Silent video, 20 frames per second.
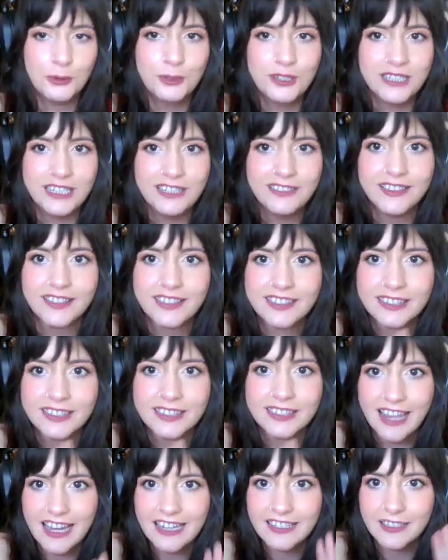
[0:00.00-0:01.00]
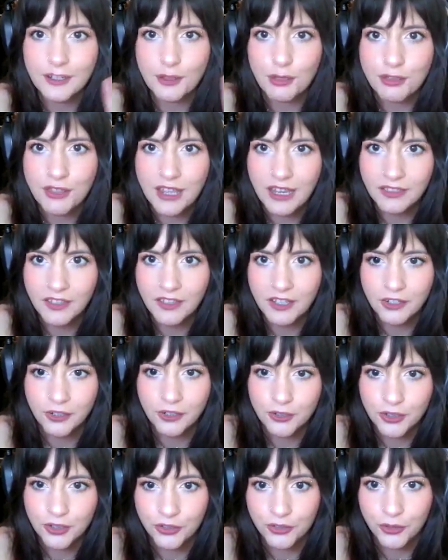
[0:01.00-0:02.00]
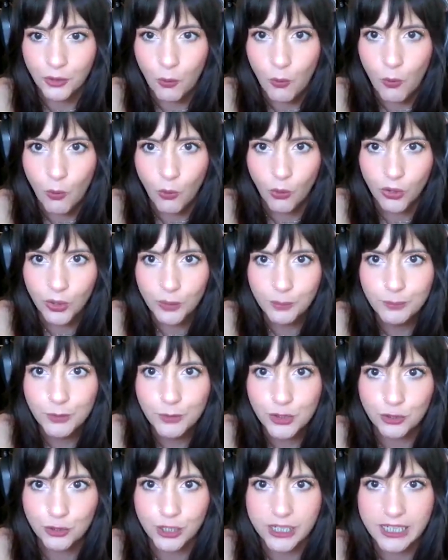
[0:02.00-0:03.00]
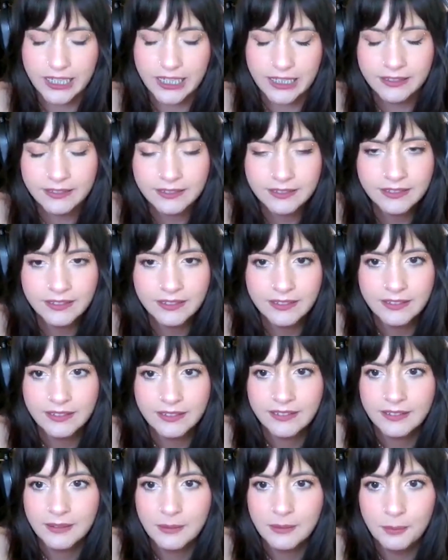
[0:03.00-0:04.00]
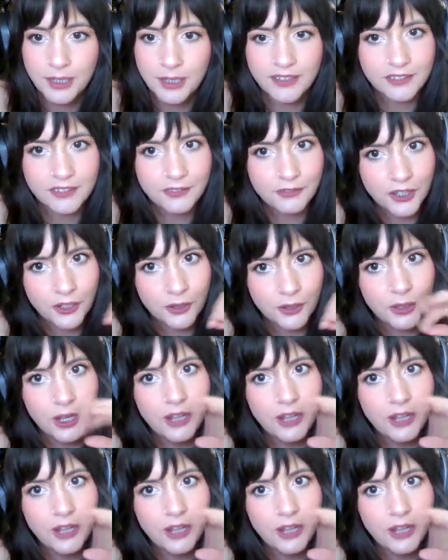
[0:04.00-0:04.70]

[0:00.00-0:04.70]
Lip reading: you need the snake to think that you're just a warm tree, because if